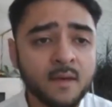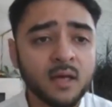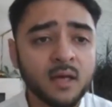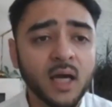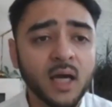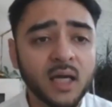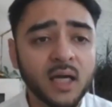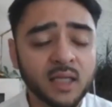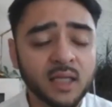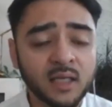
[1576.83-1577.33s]

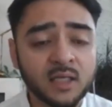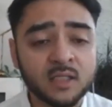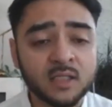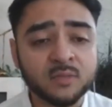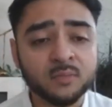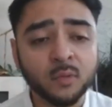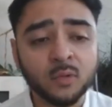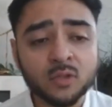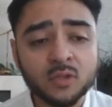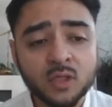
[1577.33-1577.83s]
they can
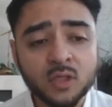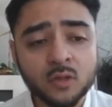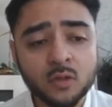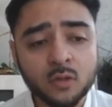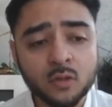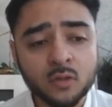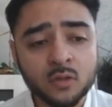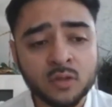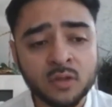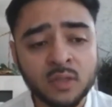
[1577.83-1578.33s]
sponsor you,
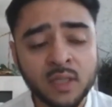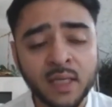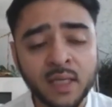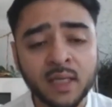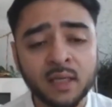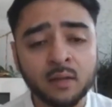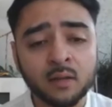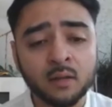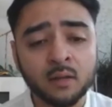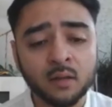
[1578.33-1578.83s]
they
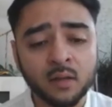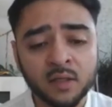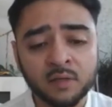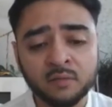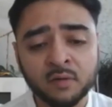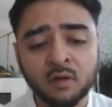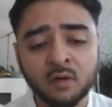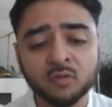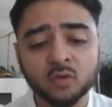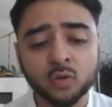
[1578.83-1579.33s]
can, even
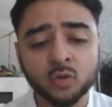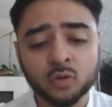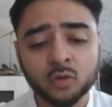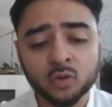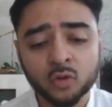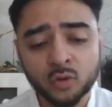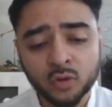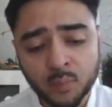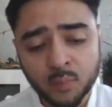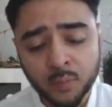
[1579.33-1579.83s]
after your
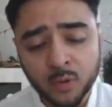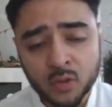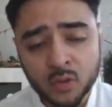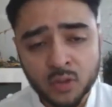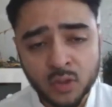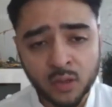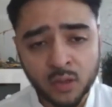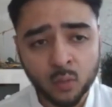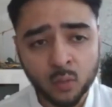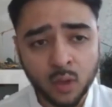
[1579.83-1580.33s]
2-year
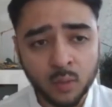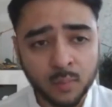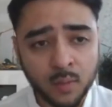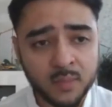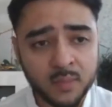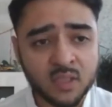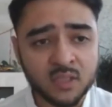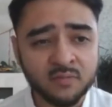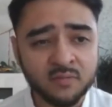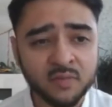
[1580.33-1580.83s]
post-study work
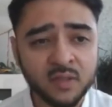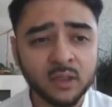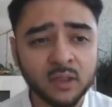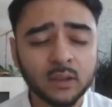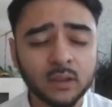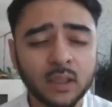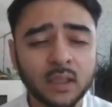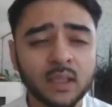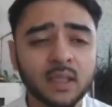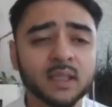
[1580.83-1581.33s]
permit is finished,
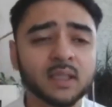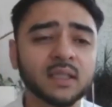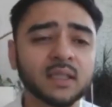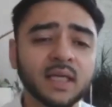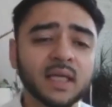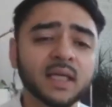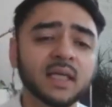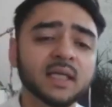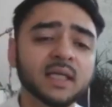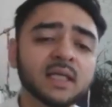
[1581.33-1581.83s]
they
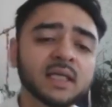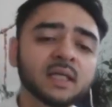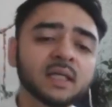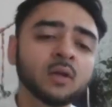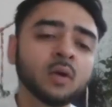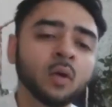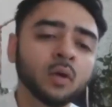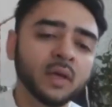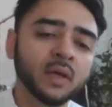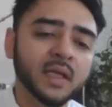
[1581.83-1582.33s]
can
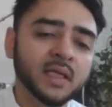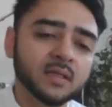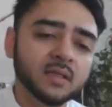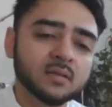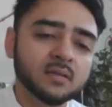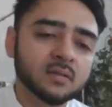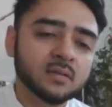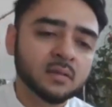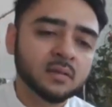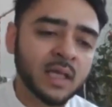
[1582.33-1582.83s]
elongate
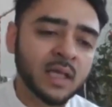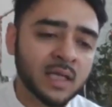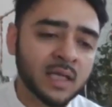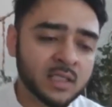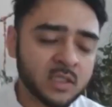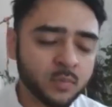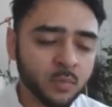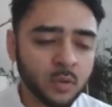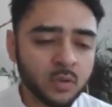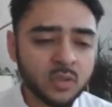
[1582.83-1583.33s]
that
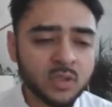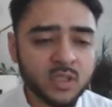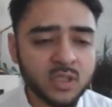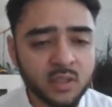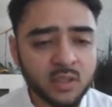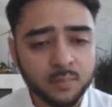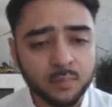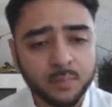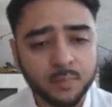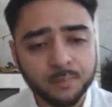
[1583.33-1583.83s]

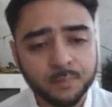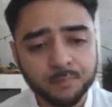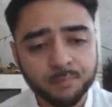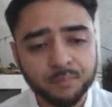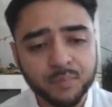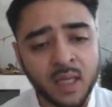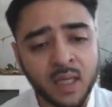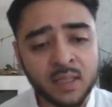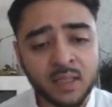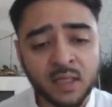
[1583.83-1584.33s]
sponsorship.
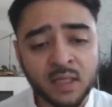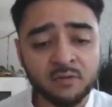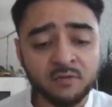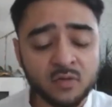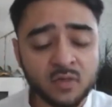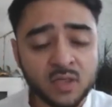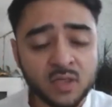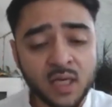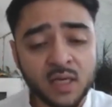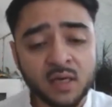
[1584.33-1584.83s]
And then if you
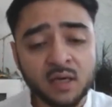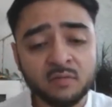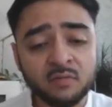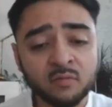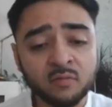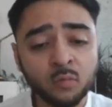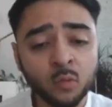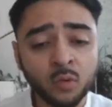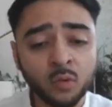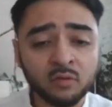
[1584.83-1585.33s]
stay here for
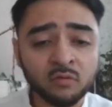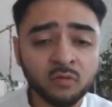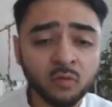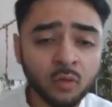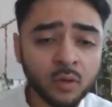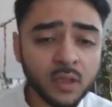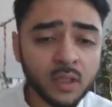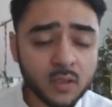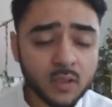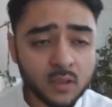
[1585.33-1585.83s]
more than 4
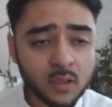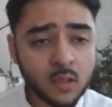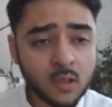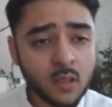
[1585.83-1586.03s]
years,